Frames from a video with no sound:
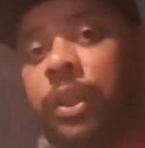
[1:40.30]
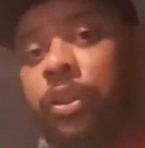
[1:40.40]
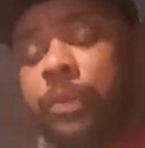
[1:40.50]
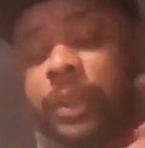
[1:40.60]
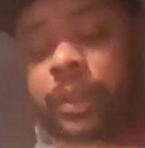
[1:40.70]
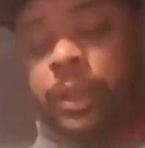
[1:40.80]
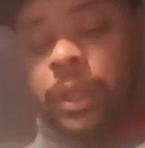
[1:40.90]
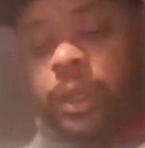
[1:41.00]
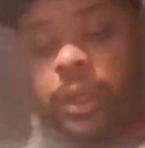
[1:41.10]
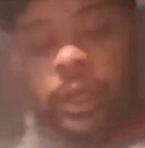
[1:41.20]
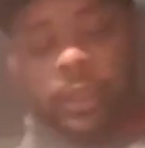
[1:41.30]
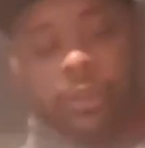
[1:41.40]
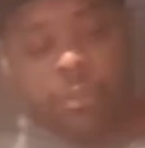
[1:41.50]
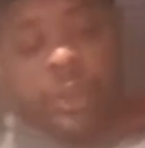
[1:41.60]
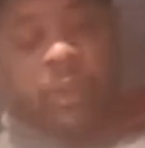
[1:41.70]
human a
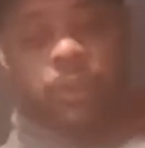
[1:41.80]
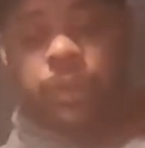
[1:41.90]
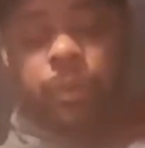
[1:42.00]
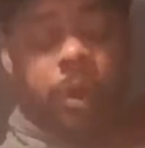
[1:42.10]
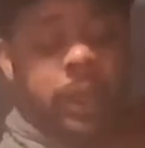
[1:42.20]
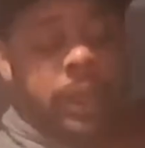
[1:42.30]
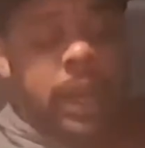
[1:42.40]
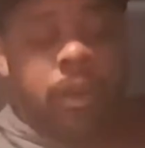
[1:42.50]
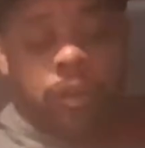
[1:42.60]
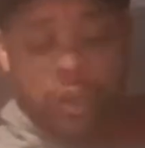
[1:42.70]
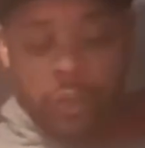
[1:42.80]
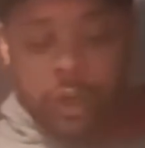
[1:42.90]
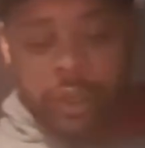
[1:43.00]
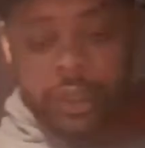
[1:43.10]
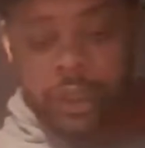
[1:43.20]
little bit. When you're working out or you're
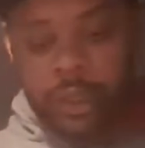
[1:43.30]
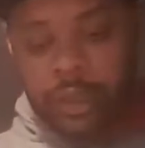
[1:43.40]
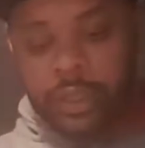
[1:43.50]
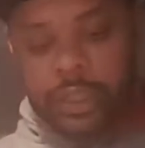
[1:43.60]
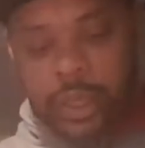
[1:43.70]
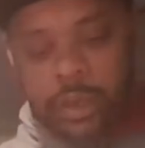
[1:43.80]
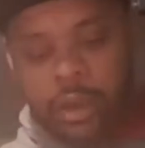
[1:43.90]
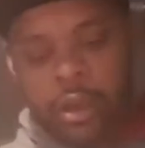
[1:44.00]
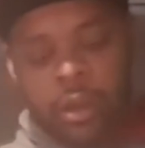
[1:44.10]
working your dogs out,